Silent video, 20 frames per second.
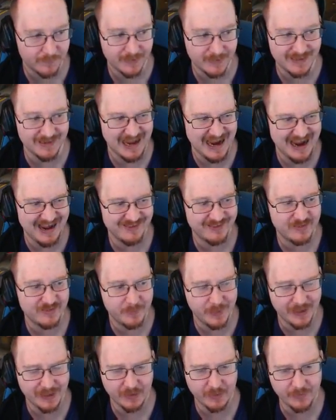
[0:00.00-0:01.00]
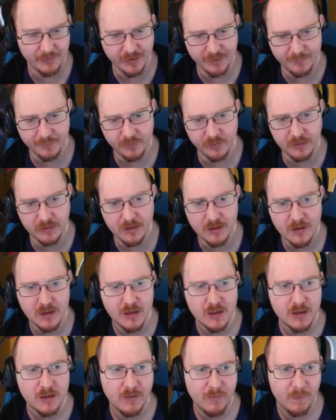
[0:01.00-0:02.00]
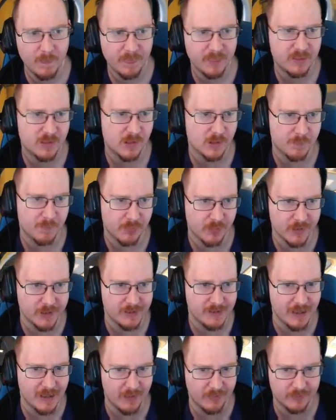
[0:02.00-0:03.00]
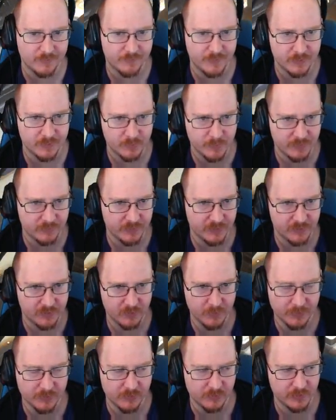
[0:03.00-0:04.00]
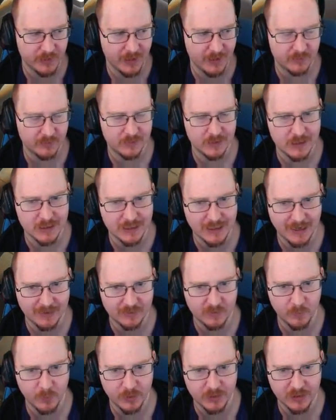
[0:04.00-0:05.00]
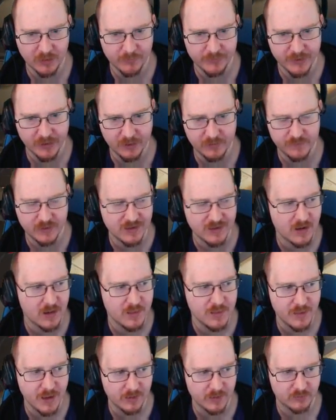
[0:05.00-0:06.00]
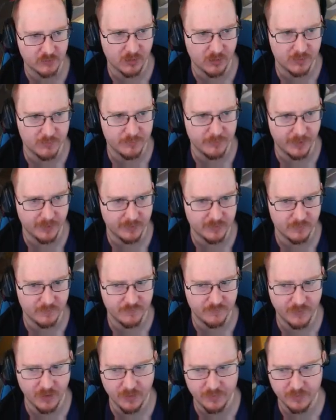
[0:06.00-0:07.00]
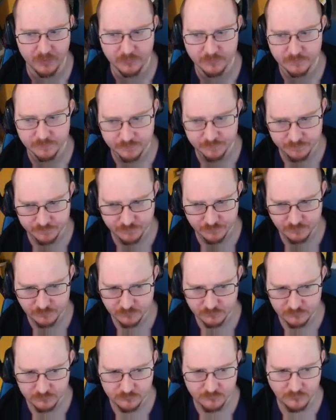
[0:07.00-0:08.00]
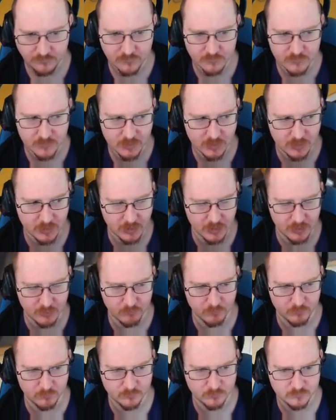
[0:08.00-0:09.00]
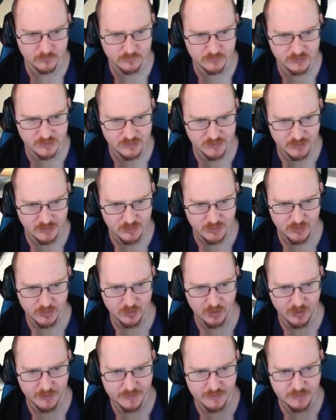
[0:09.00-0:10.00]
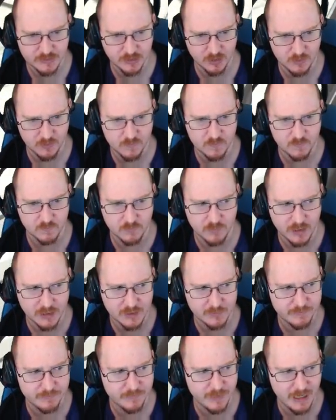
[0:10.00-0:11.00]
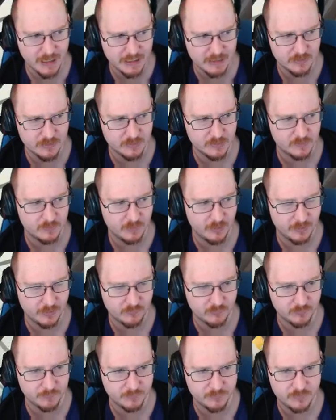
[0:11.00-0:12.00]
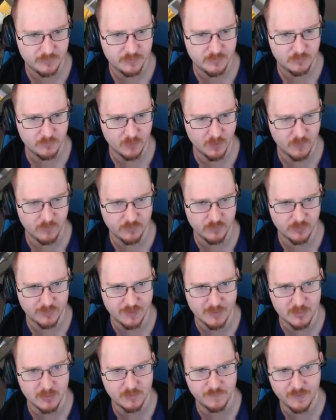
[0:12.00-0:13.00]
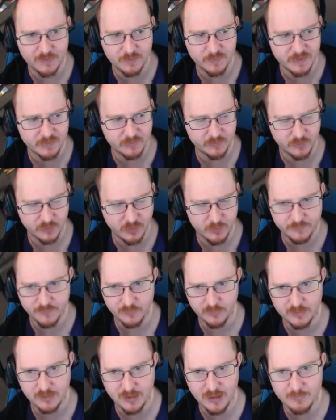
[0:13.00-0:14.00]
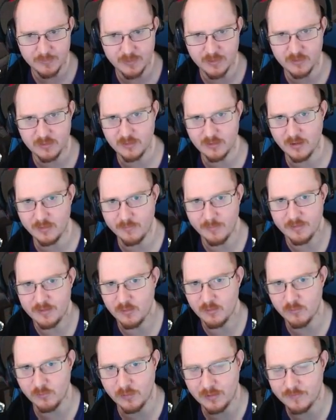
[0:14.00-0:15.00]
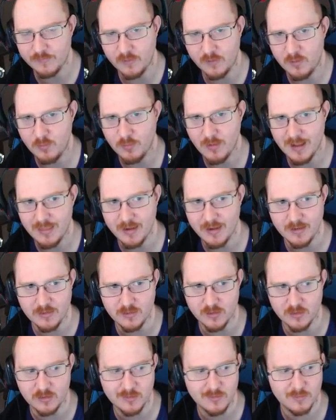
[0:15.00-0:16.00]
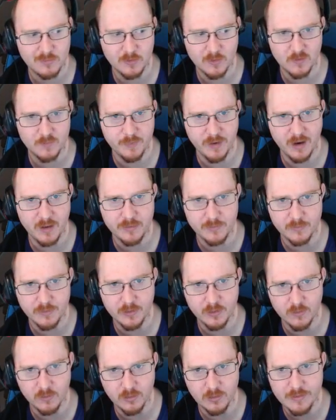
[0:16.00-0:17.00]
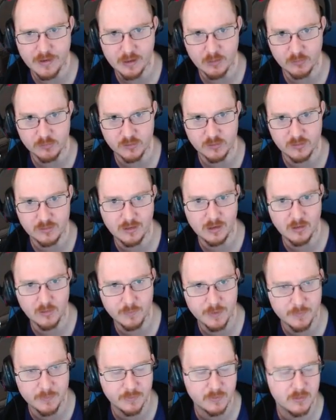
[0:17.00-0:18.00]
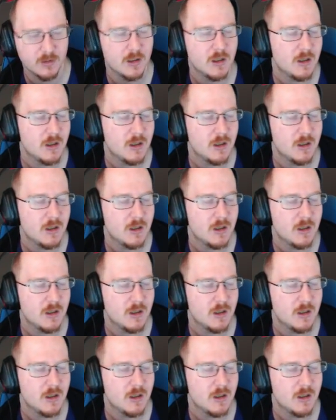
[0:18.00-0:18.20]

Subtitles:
He has to back up at that point. Just bring down the defense matrix as much as you can so you can catch him when he comes out of it, and then and burst him further. I don't recommend, like, don't just keep the defense matrix on him full time, because otherwise he'll wraith form and then you'll burn through it all and then he'll just kill people.